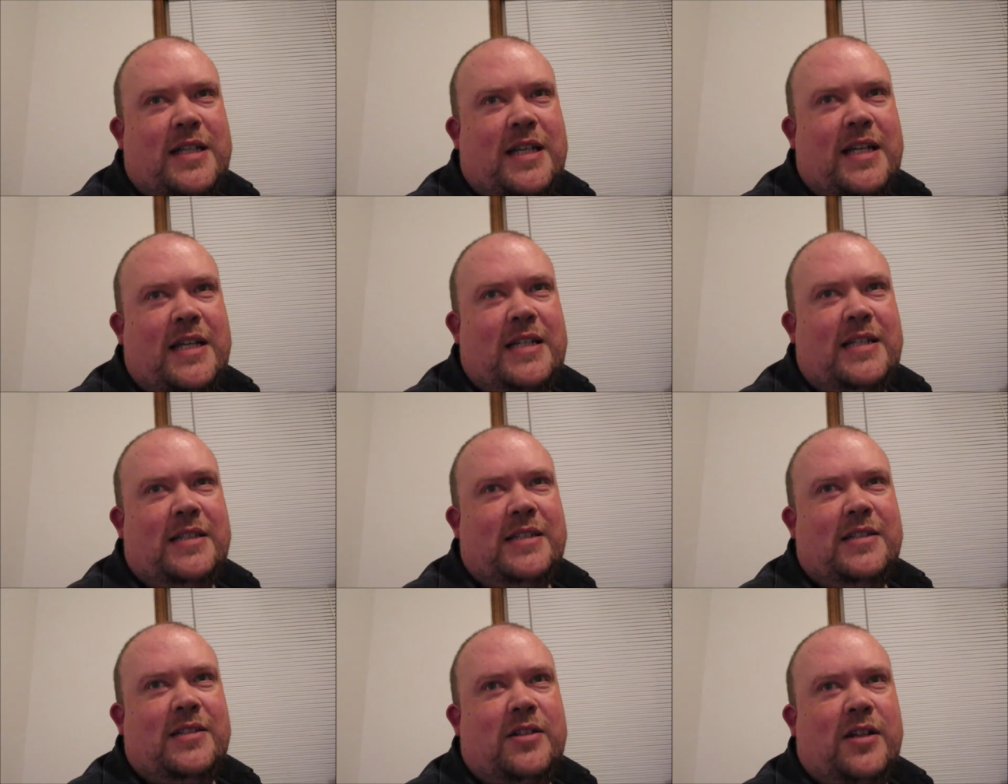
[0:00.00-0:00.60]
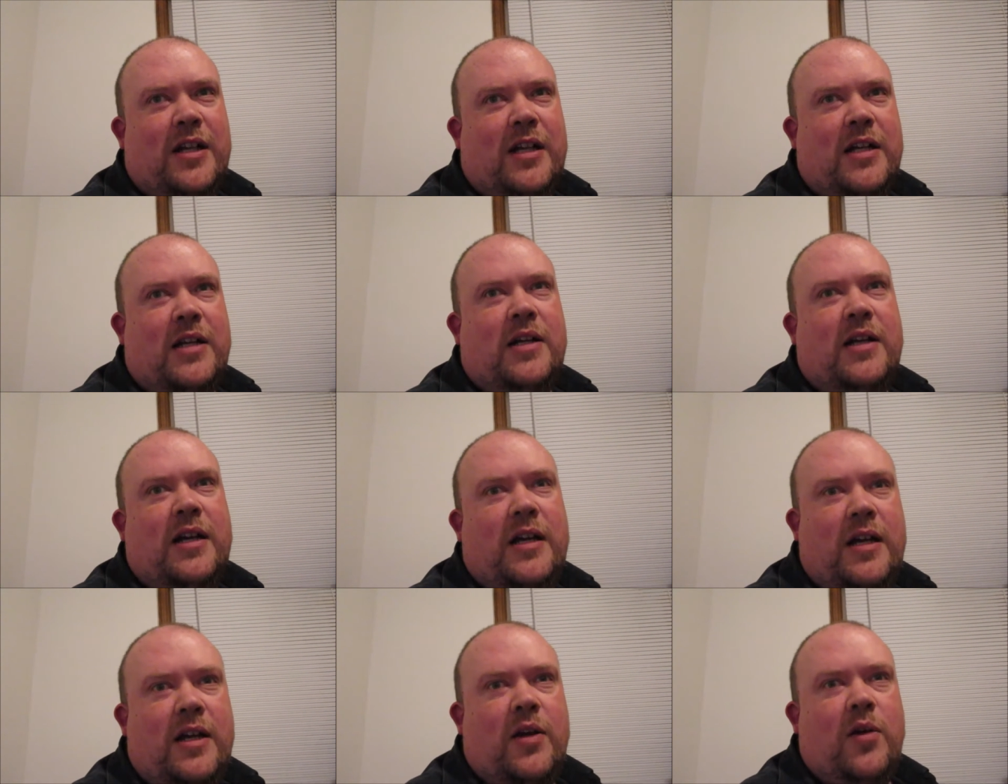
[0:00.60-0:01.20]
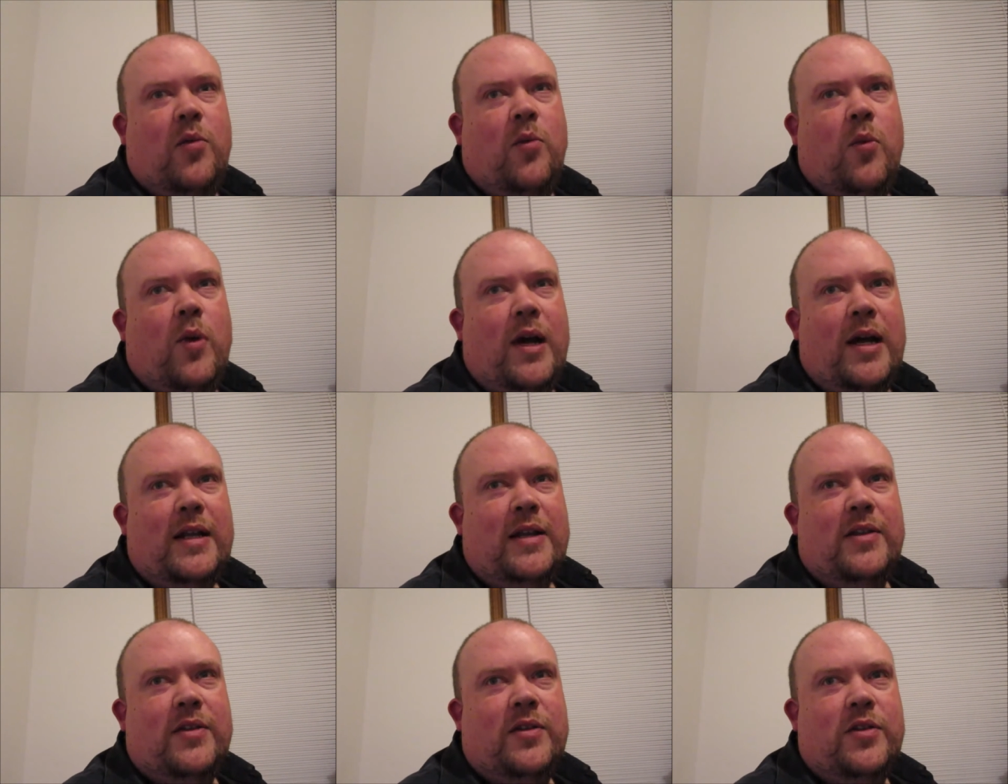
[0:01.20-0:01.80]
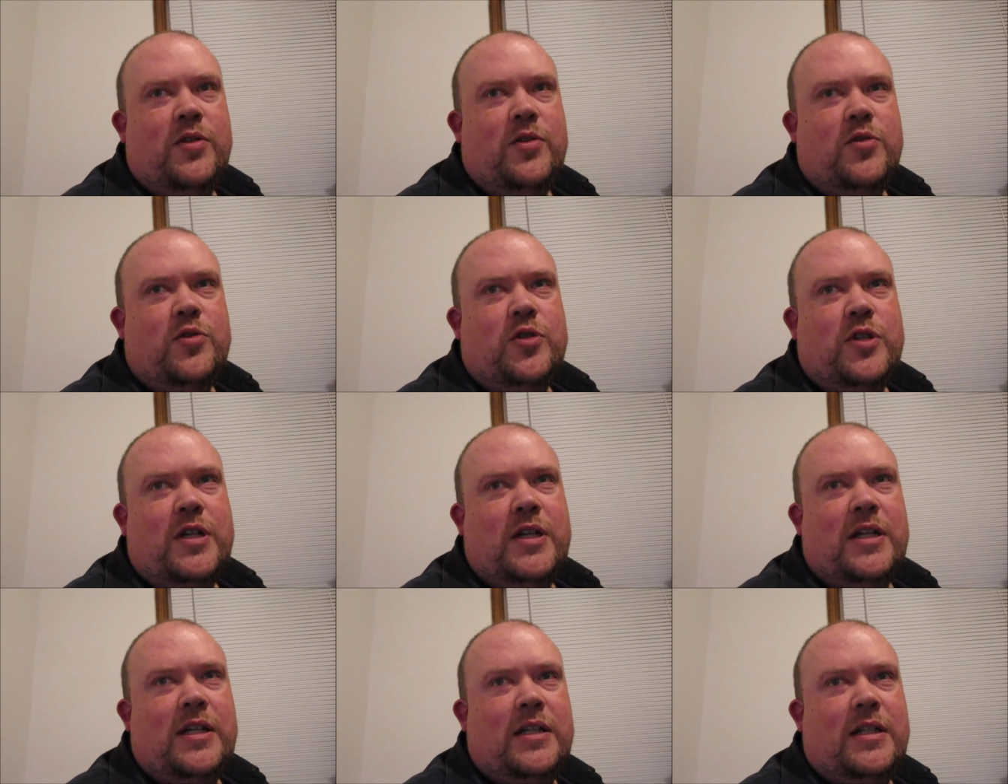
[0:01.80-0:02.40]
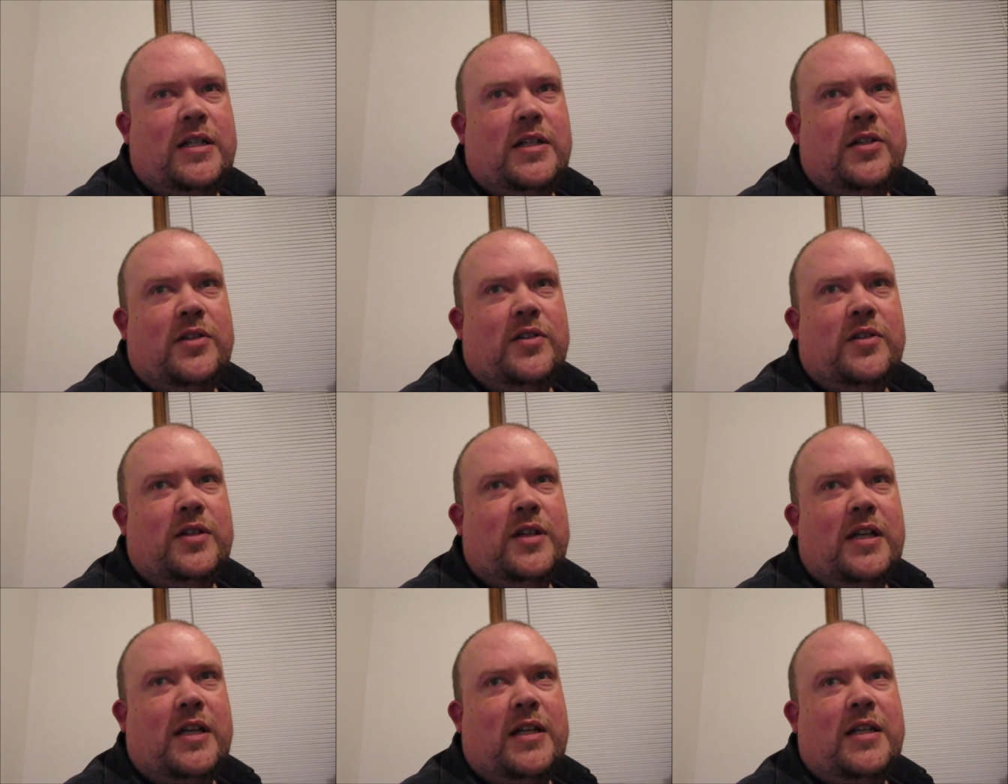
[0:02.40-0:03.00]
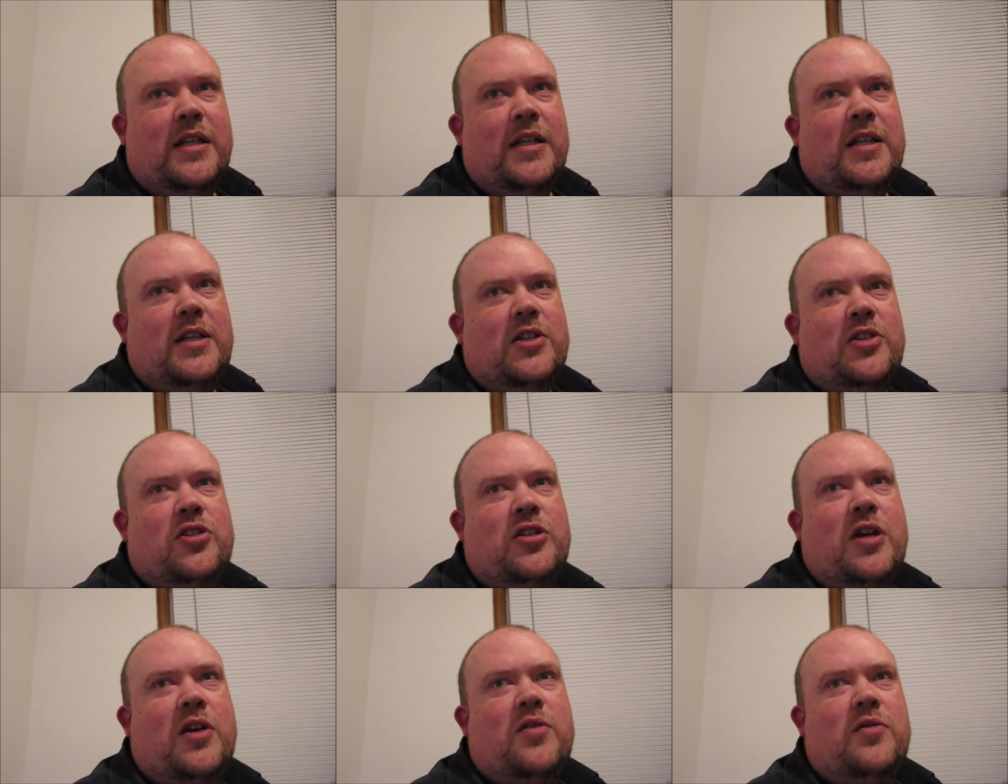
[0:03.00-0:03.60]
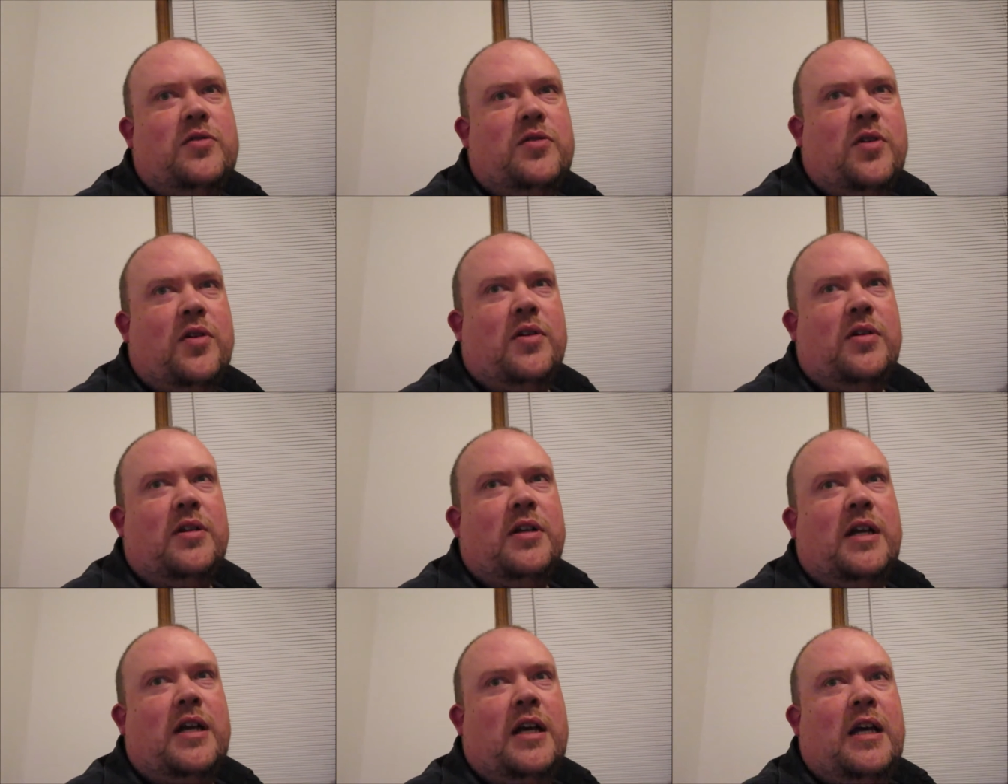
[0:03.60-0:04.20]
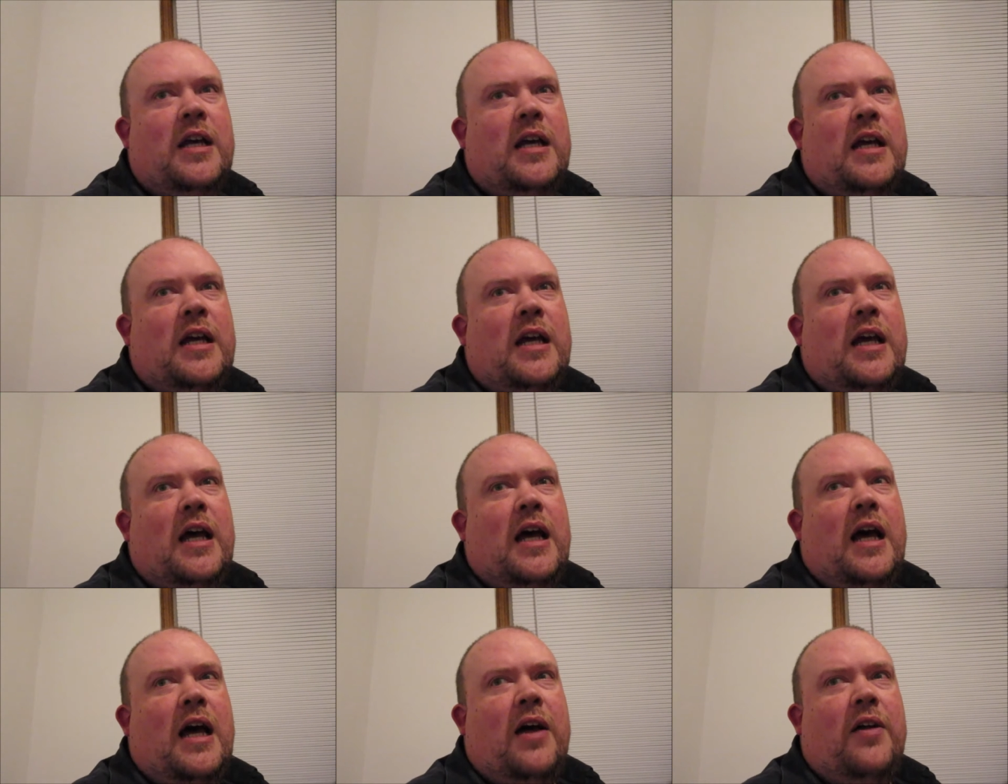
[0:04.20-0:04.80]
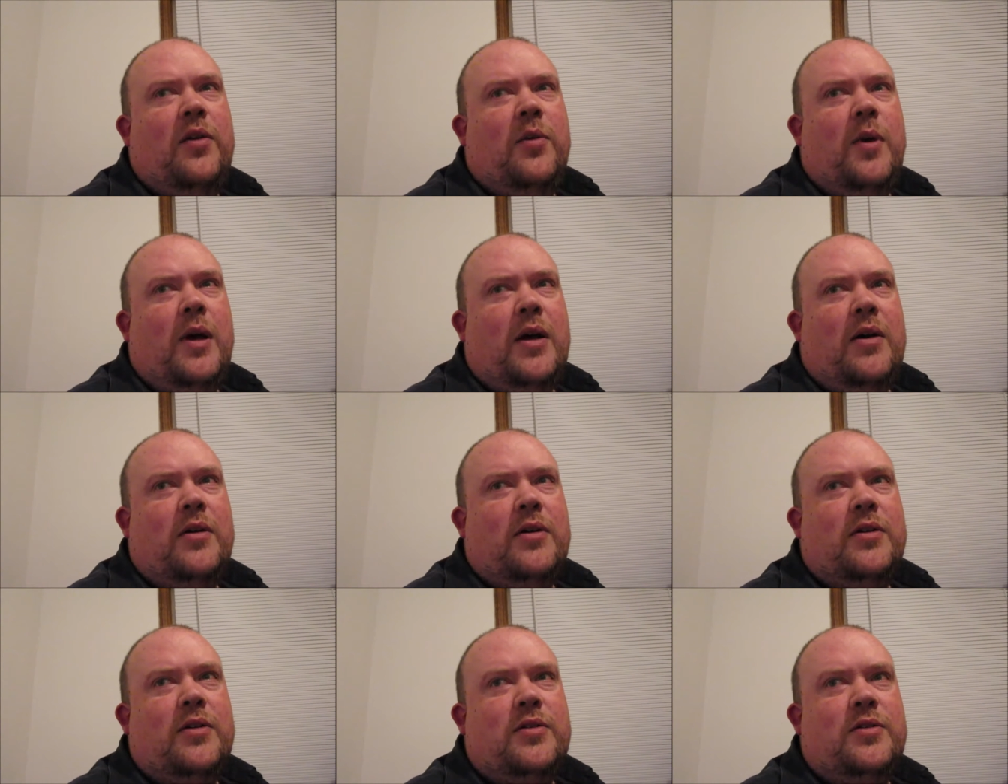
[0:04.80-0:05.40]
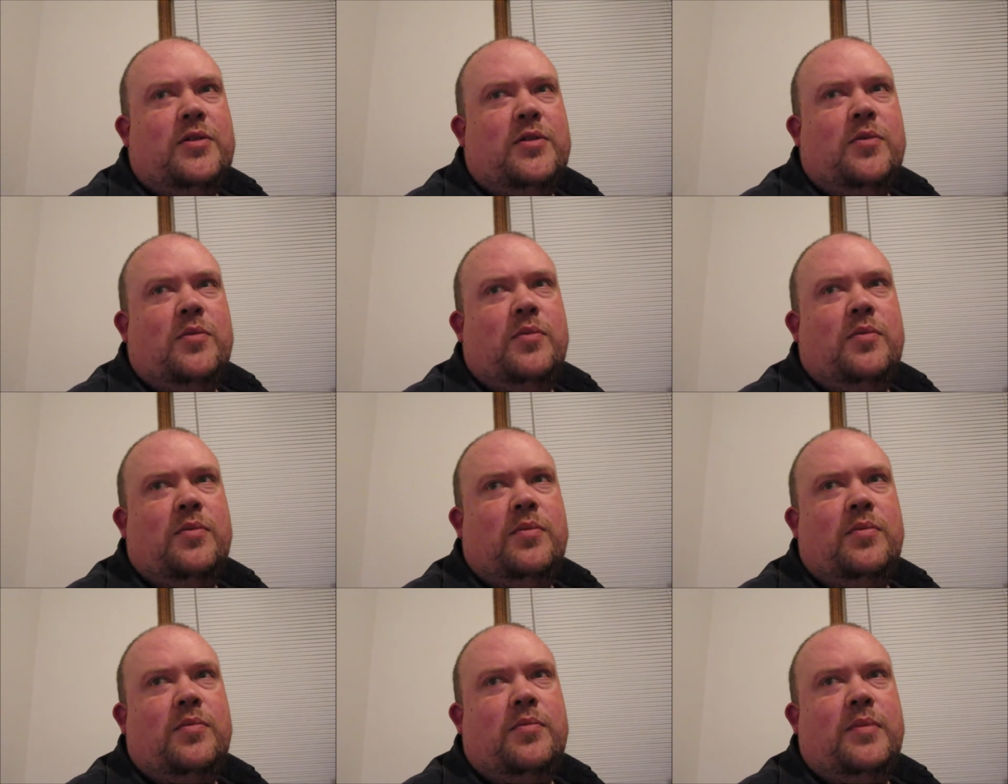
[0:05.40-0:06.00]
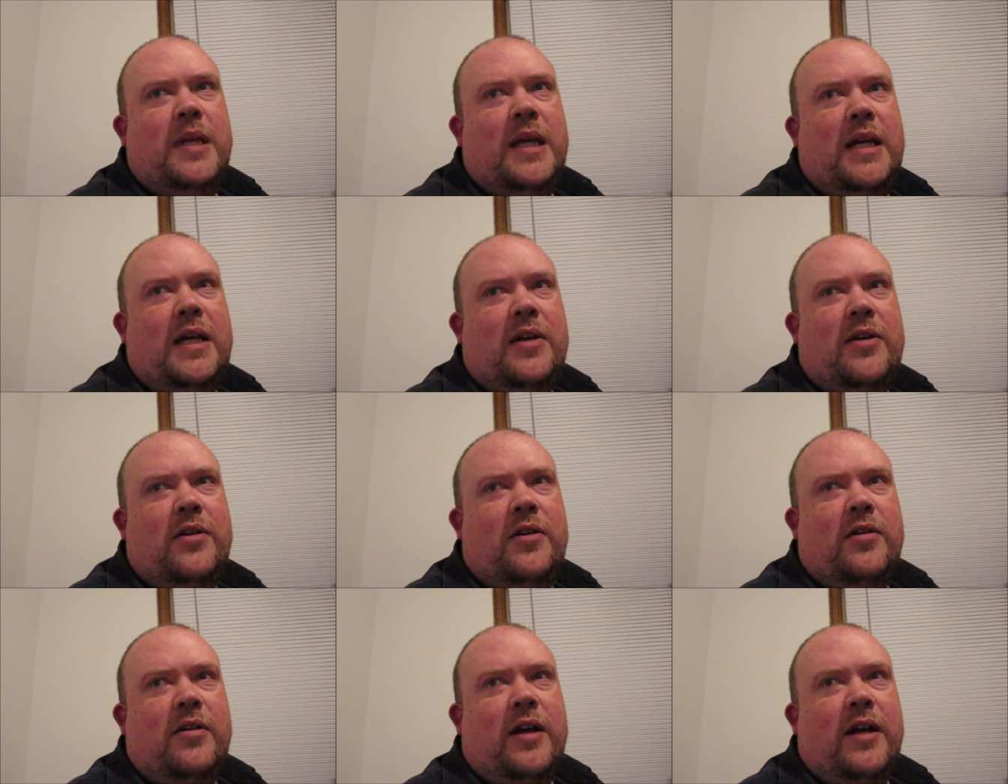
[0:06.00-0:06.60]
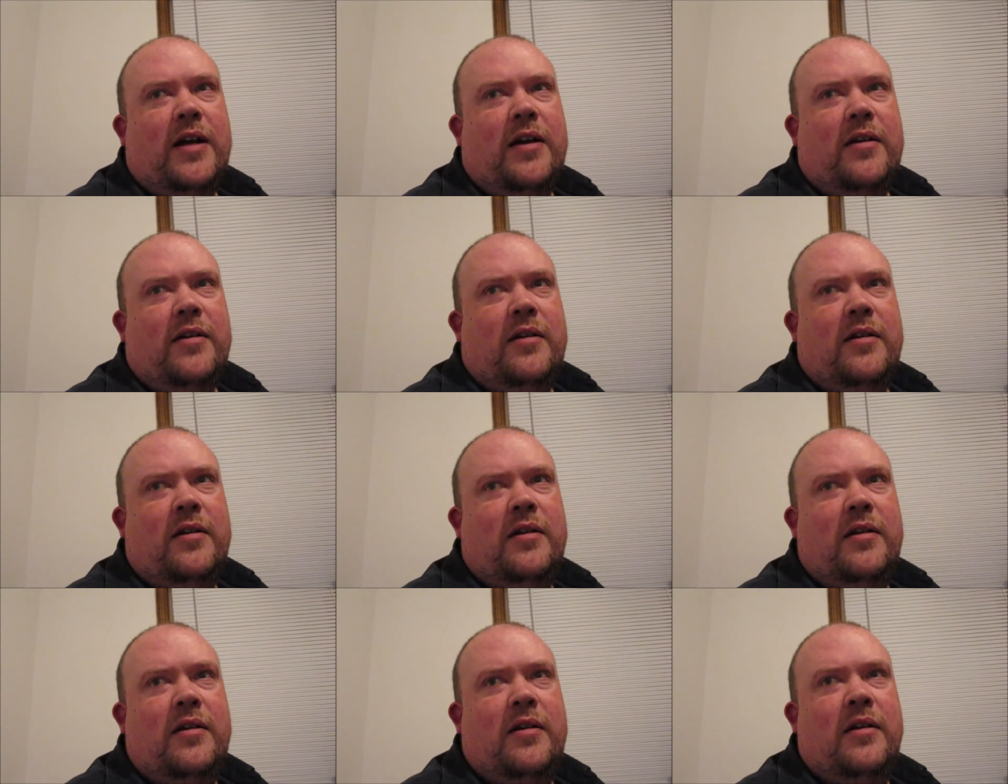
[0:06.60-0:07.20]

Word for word: season. You're like wading through shit just to get to the show start. All the walkers meandering around.